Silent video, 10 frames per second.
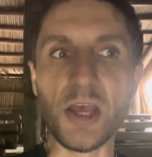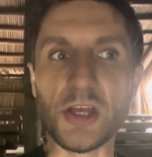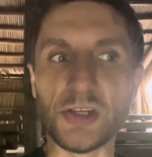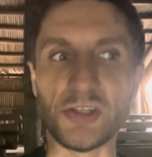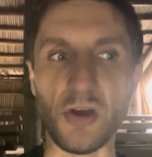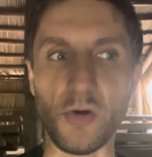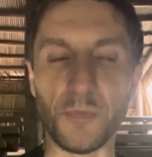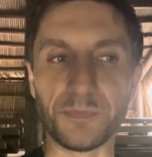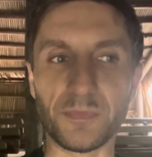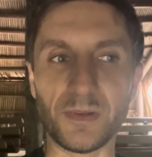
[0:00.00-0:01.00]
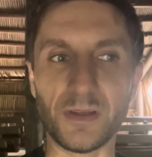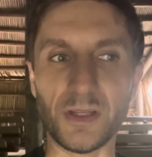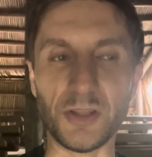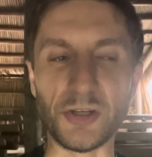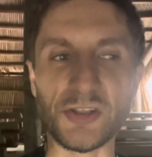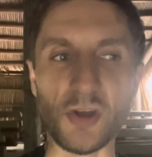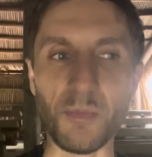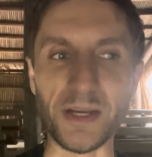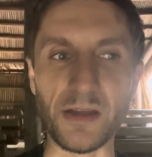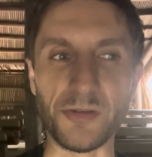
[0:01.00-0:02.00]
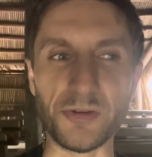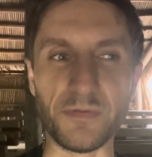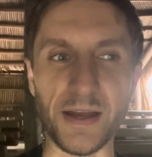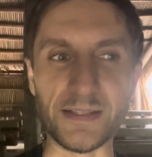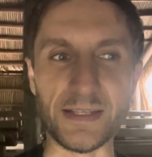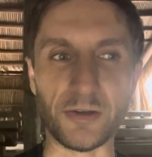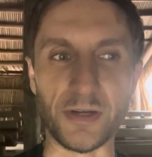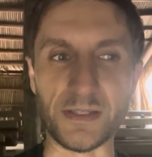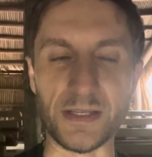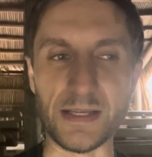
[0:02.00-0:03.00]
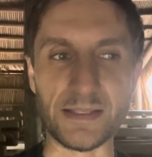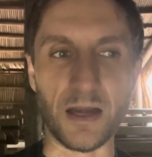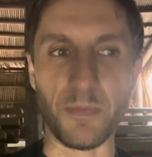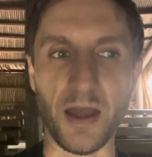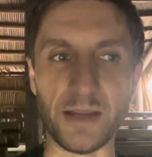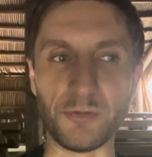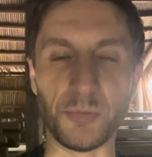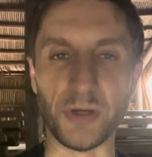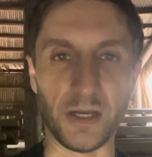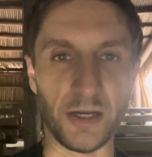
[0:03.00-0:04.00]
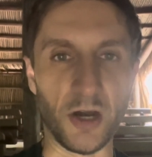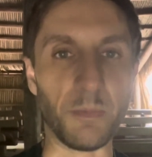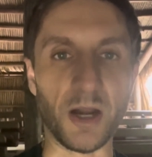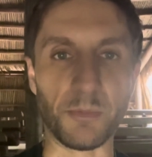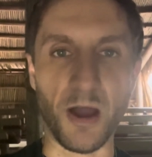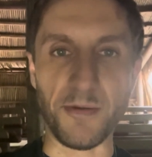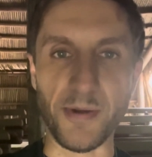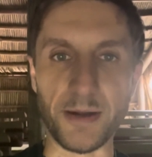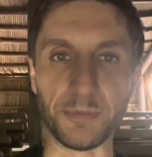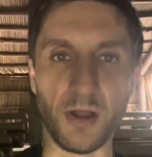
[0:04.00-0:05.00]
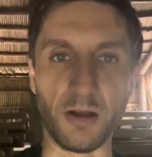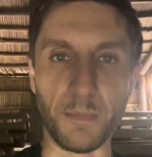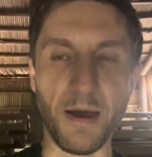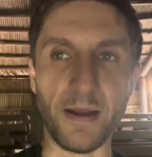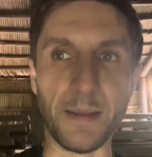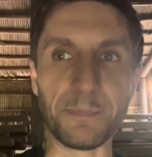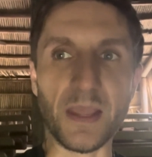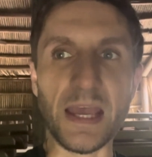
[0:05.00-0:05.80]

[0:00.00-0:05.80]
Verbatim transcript: So there's so many other divine synchronicities that I'm not even putting in here, but I'll probably write a blog about it.